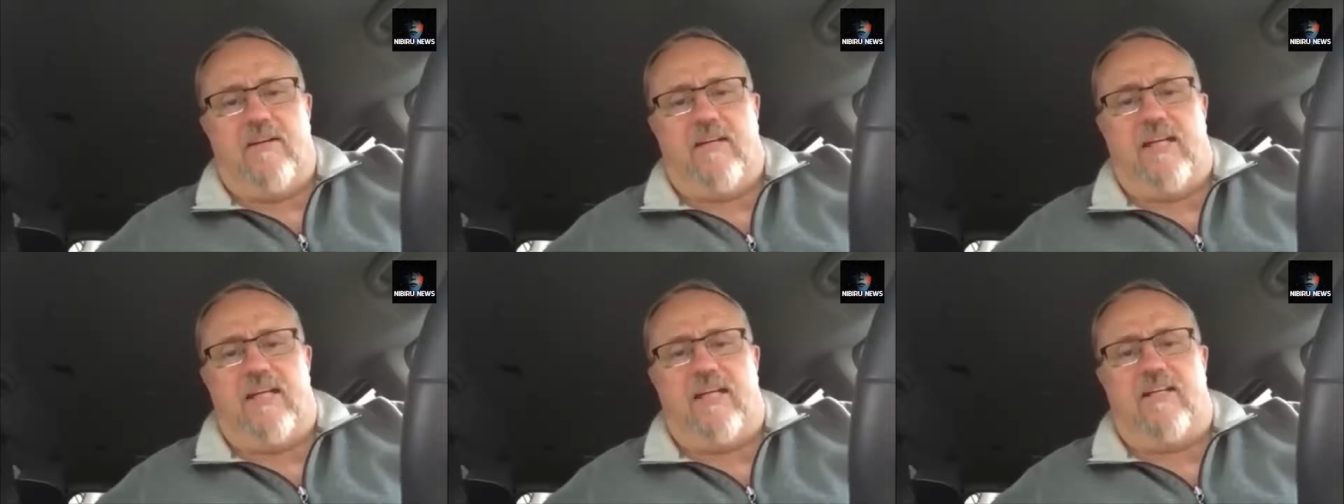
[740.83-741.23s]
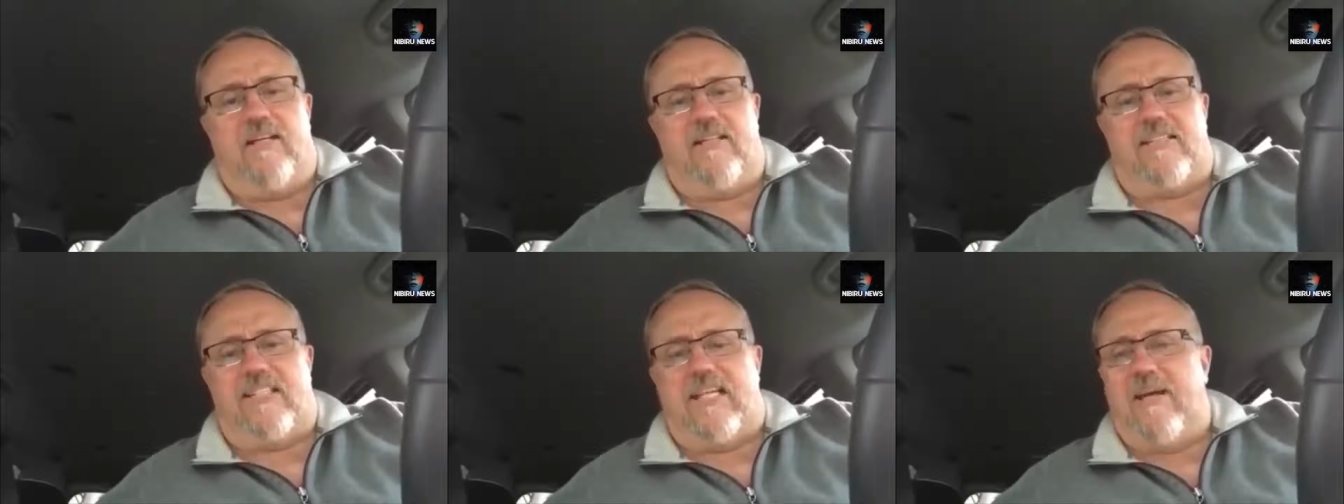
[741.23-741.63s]
Then
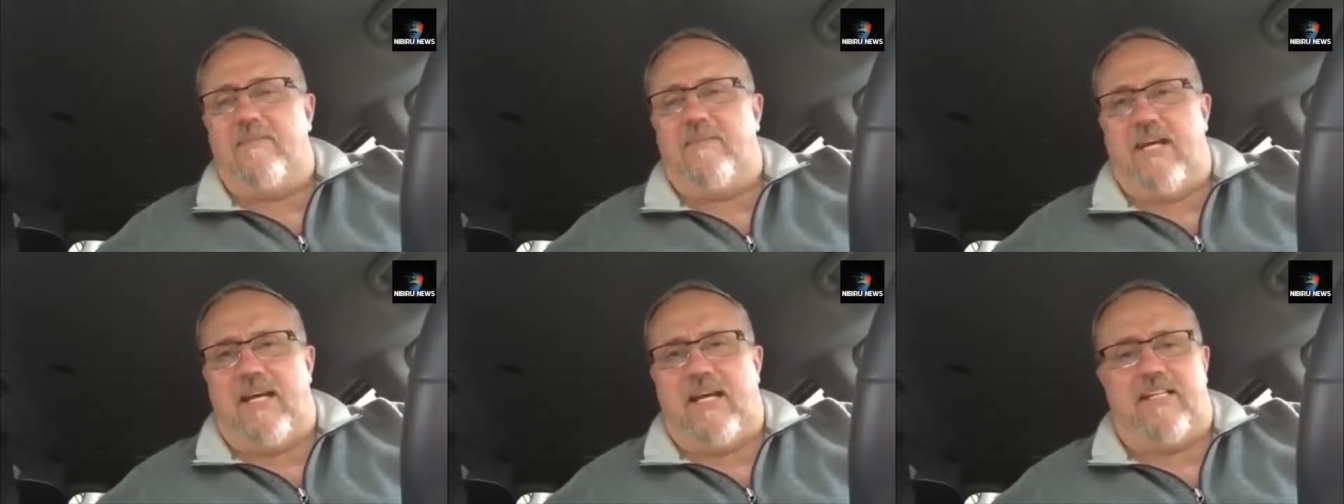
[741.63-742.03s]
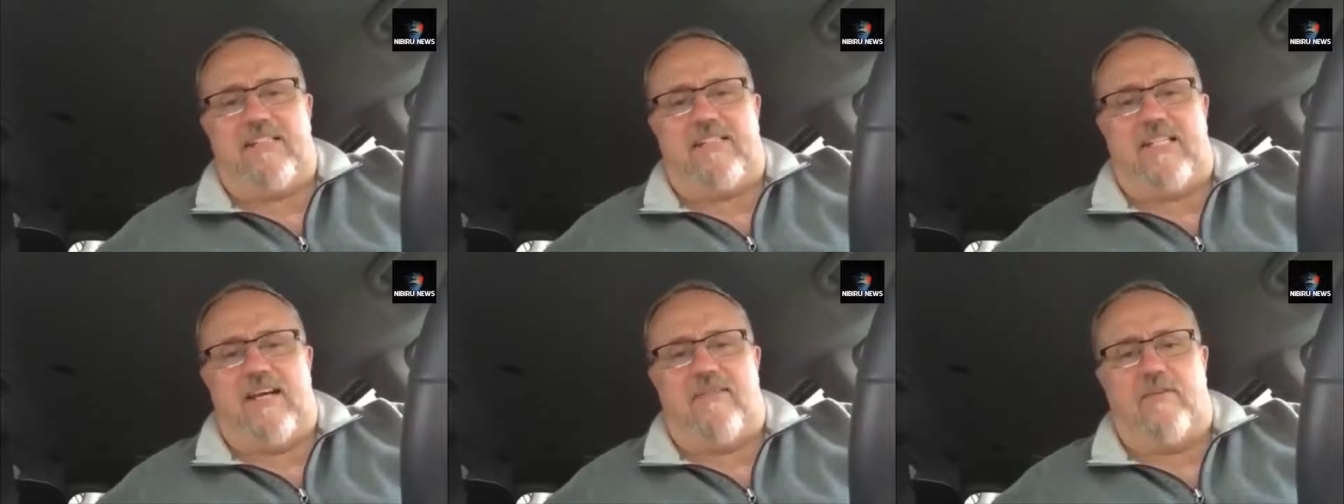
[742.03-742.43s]
the same day,
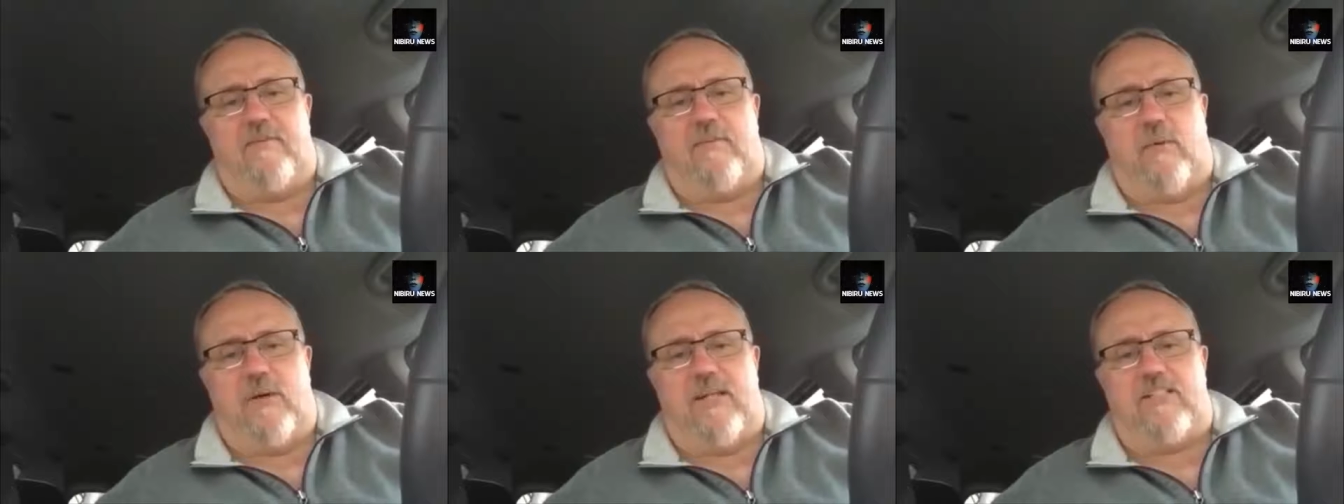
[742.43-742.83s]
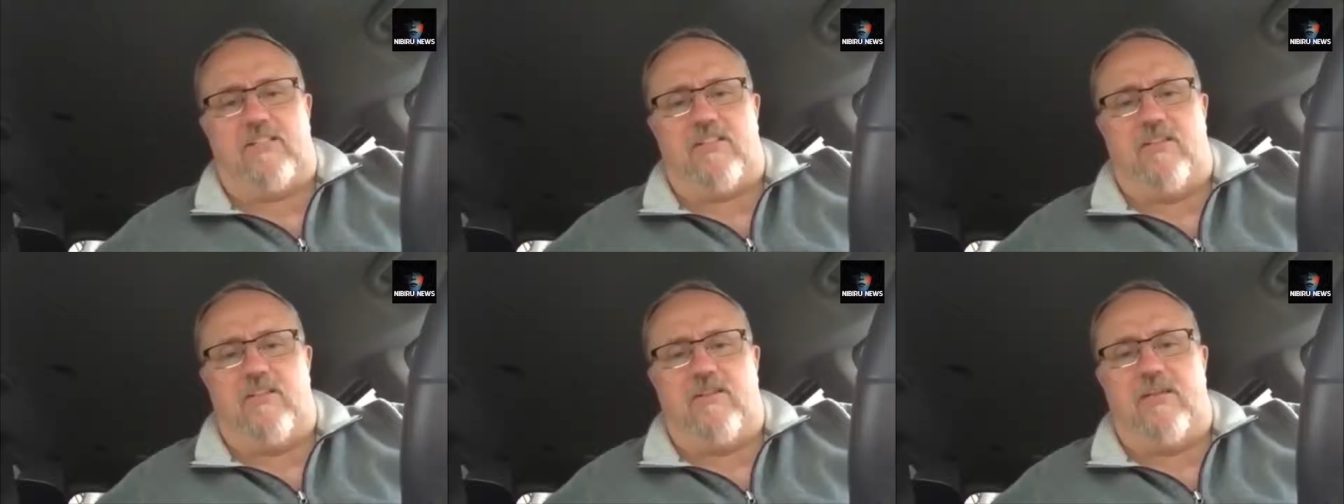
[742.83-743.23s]

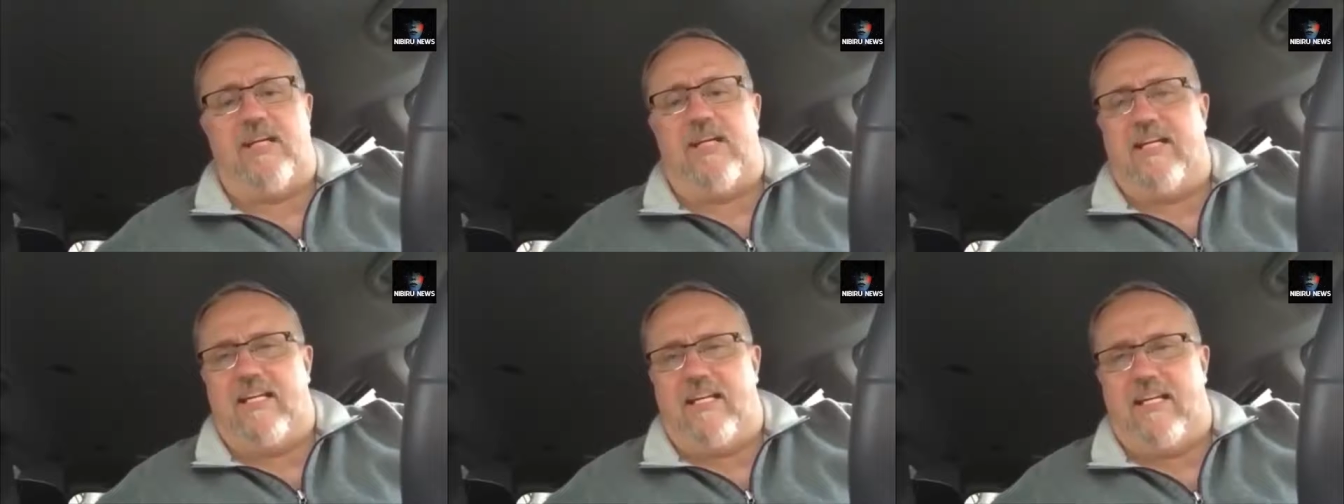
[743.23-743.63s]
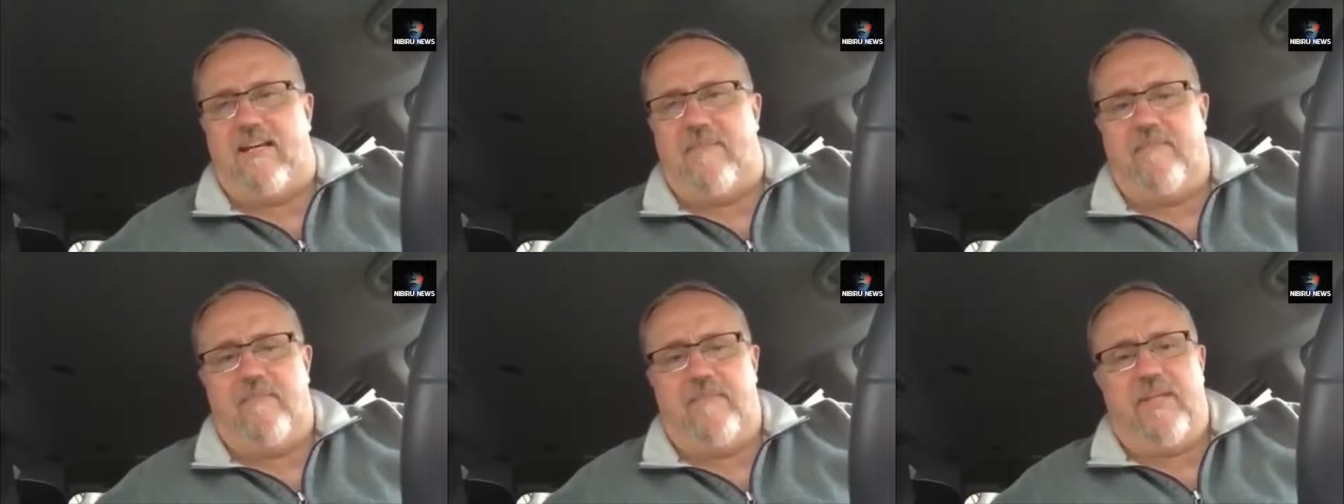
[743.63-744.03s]
7.2
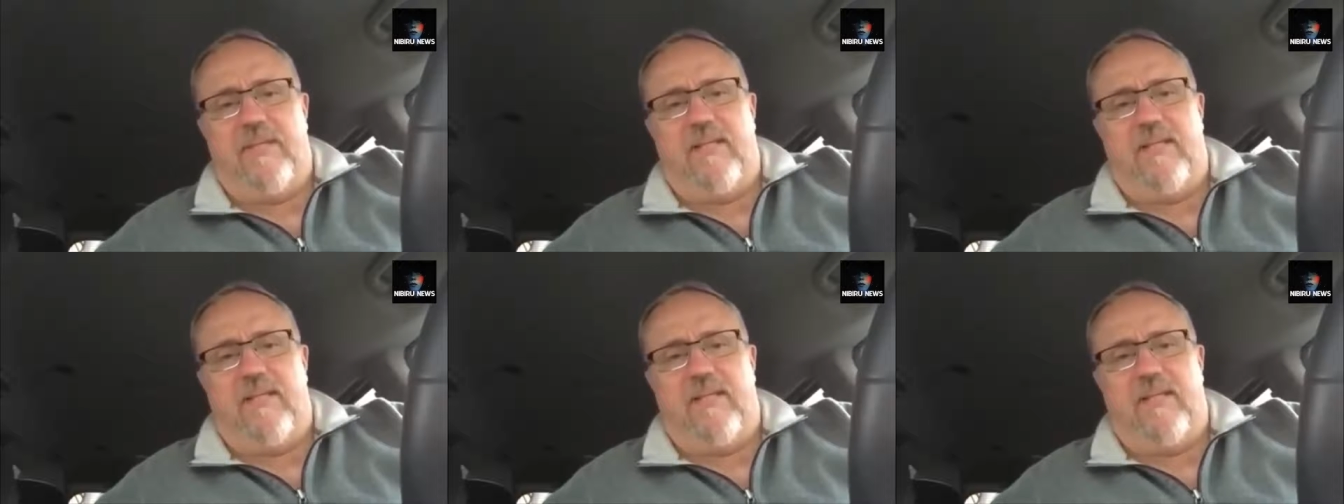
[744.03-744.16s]
India,